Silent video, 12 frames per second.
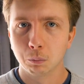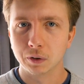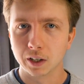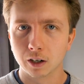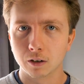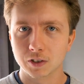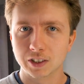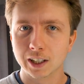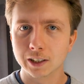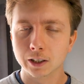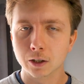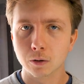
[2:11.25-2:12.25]
but that I was
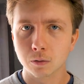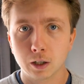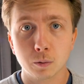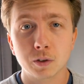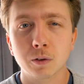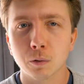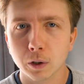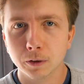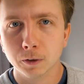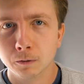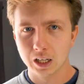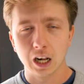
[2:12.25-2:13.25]
getting out and I was creating.